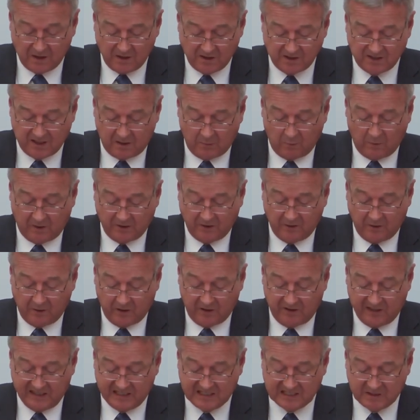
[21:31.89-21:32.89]
so one
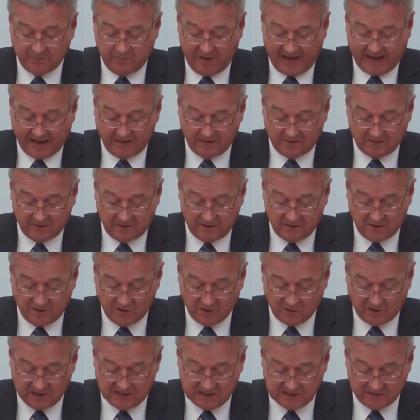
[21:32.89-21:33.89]
could expect that the
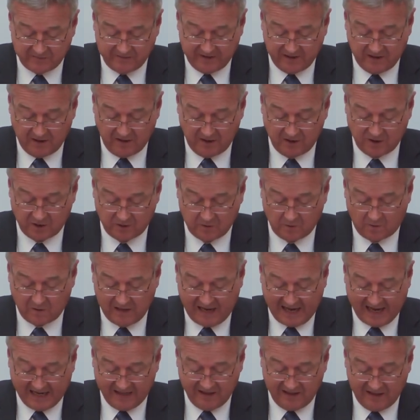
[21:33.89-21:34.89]
choice of English
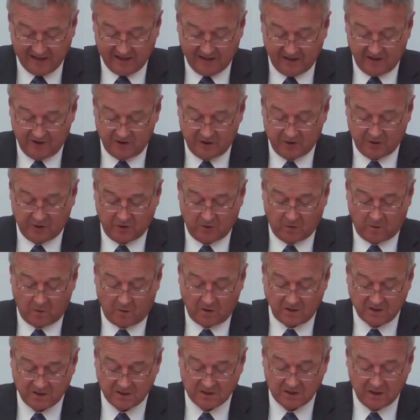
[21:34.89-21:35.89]
law and English
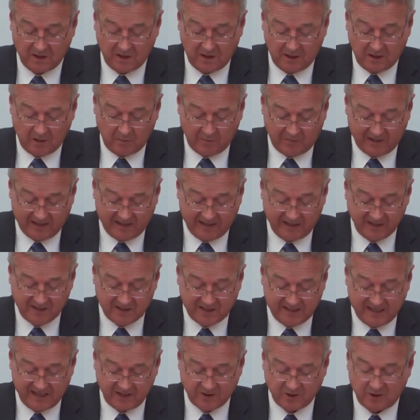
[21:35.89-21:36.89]
courts by
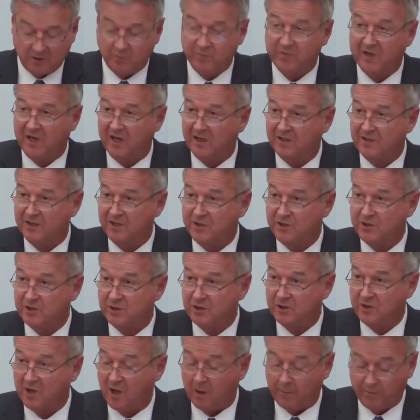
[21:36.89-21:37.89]
international parties
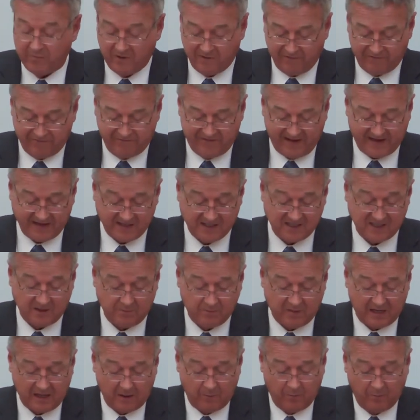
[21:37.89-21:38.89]
should not be
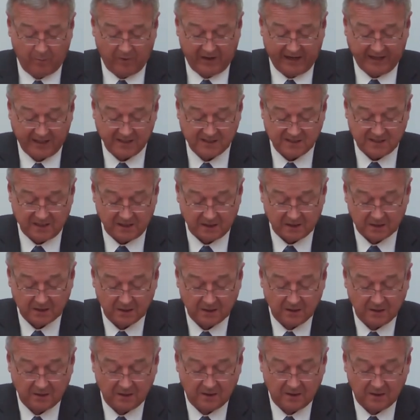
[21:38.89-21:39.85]
affected by Brexit.